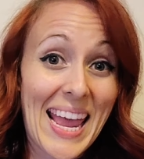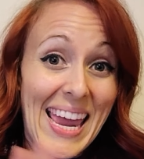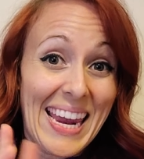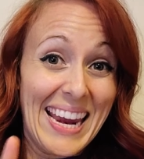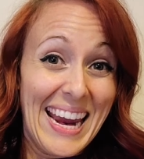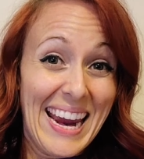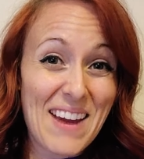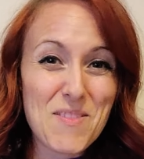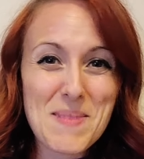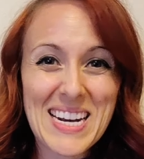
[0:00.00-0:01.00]
Hey,
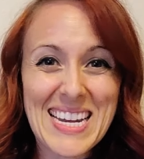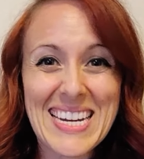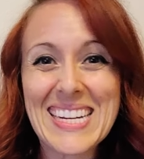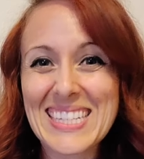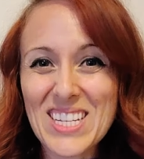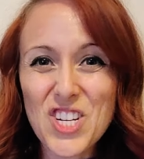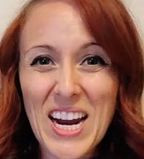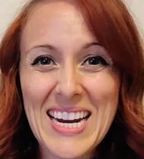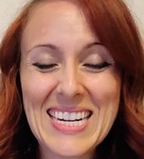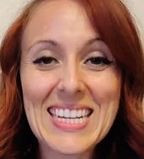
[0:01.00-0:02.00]
everybody, it's
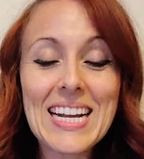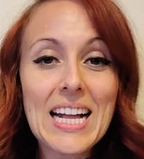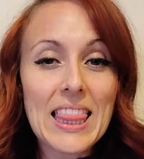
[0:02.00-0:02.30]
Jade.